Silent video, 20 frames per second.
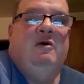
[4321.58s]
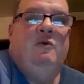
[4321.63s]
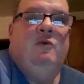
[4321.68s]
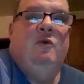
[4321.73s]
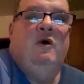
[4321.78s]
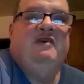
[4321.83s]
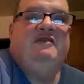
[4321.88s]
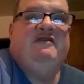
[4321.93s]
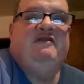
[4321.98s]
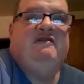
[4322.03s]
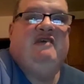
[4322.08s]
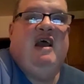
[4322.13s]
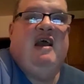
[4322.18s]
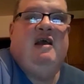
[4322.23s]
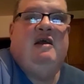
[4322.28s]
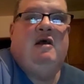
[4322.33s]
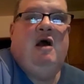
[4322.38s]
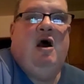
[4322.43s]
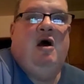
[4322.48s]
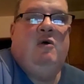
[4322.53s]
What
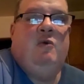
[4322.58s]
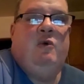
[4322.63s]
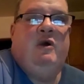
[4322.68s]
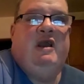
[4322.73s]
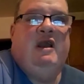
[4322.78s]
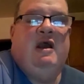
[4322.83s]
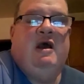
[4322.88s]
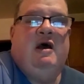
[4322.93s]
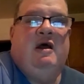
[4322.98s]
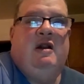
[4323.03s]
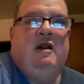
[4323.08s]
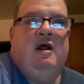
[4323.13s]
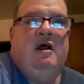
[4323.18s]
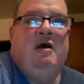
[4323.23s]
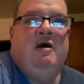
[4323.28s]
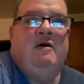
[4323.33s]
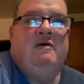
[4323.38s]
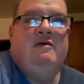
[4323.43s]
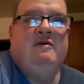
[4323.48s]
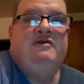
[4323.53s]
state are we in?
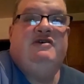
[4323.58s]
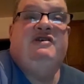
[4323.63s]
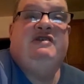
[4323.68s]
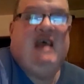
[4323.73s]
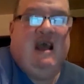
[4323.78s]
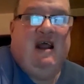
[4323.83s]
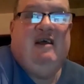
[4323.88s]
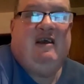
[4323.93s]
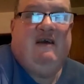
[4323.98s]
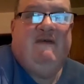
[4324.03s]
State of